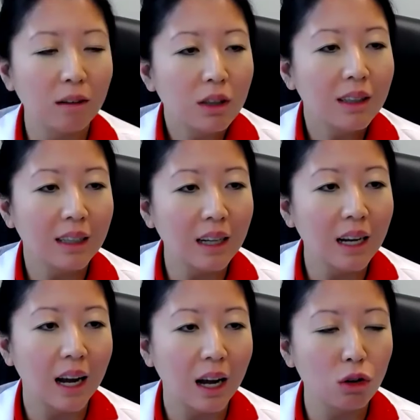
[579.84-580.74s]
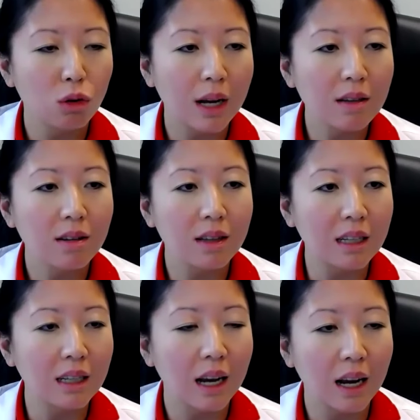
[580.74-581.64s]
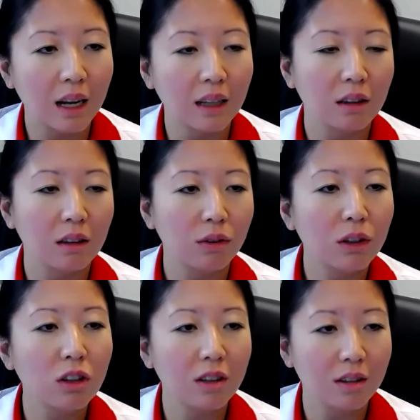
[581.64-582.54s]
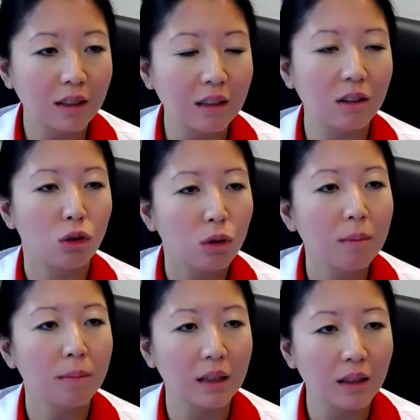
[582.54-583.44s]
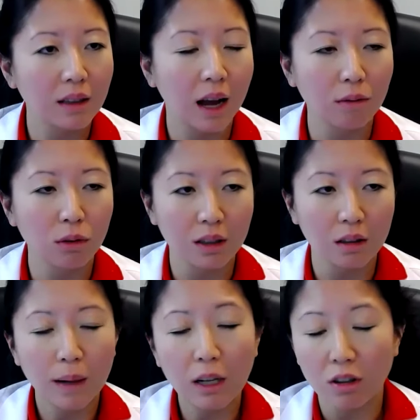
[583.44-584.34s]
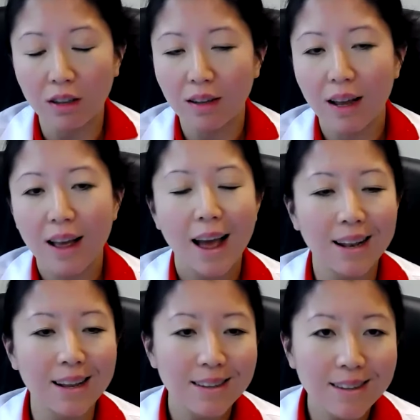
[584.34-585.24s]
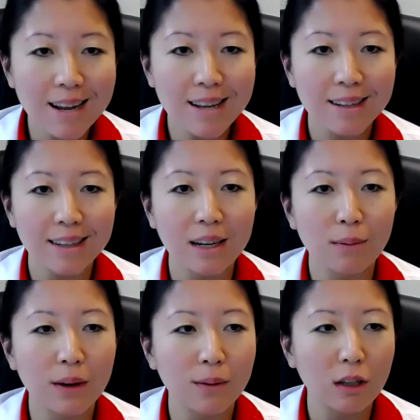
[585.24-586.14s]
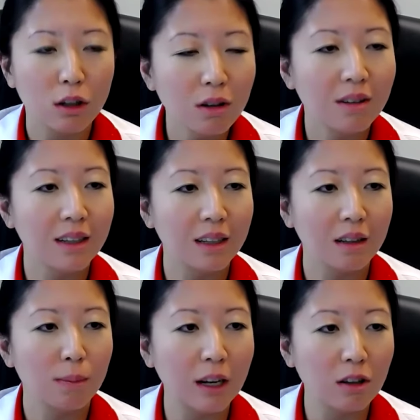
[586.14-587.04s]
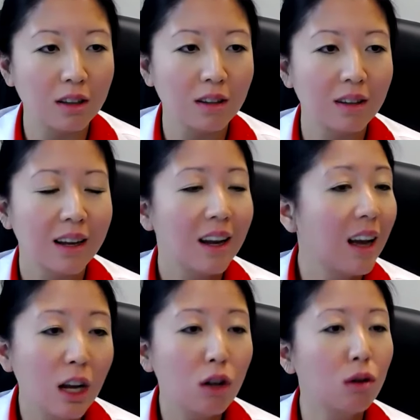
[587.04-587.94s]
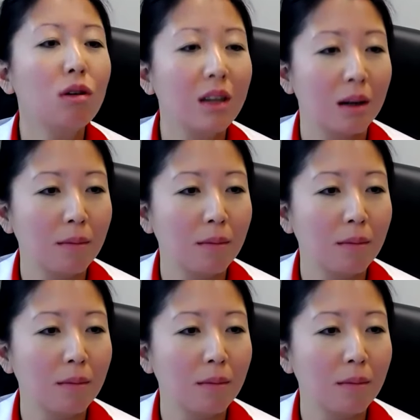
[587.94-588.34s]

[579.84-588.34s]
and really address the deficiencies in treatment for these patients. And then secondly, when we do see these patients, include